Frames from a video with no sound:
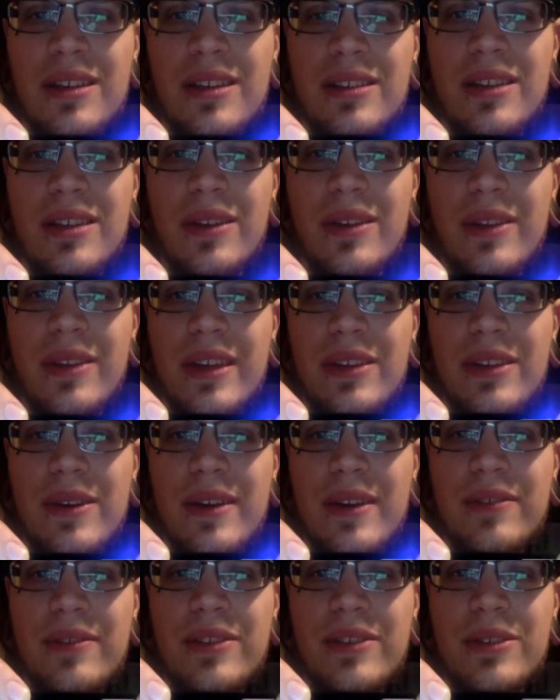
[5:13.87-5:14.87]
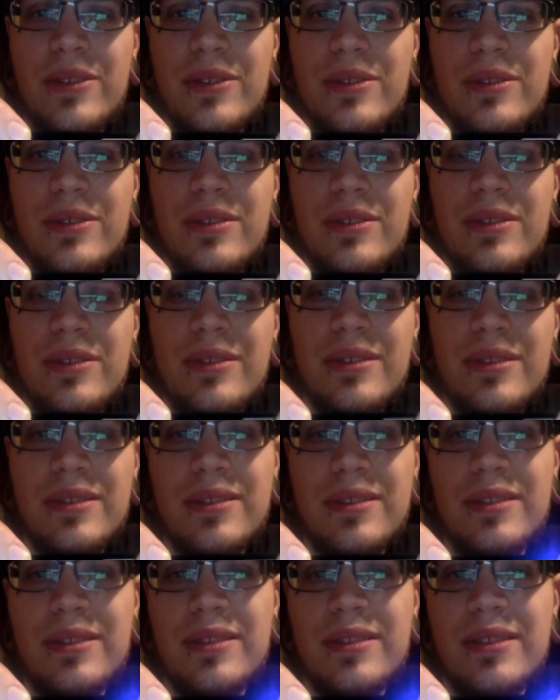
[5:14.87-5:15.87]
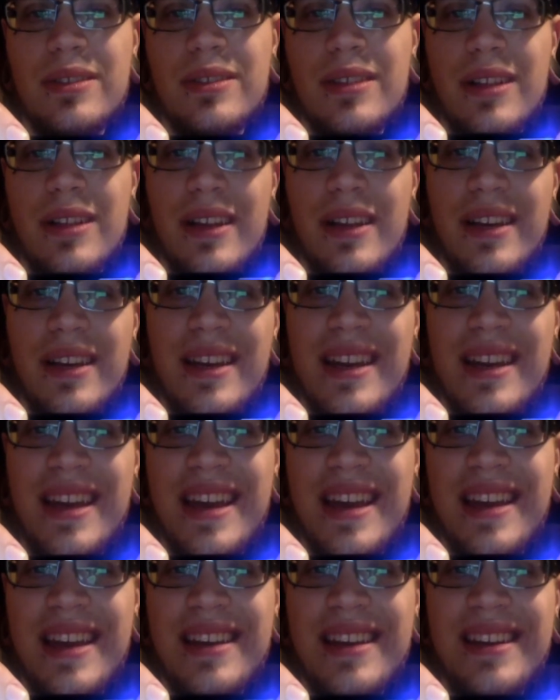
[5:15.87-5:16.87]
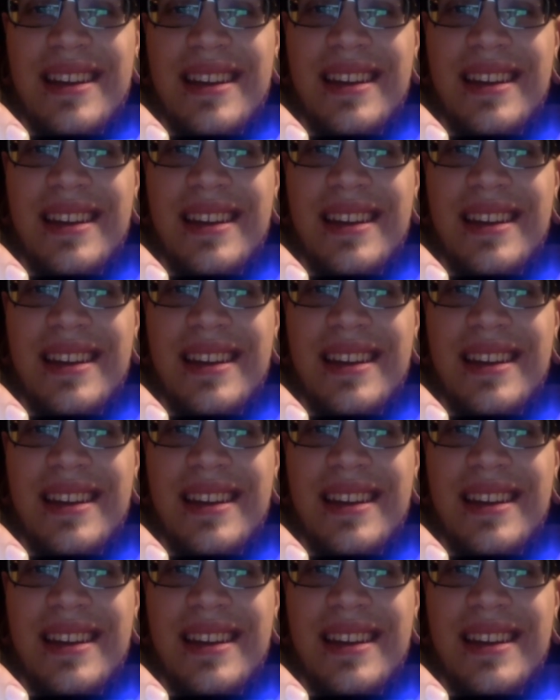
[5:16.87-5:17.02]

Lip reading: So then you have to click it again,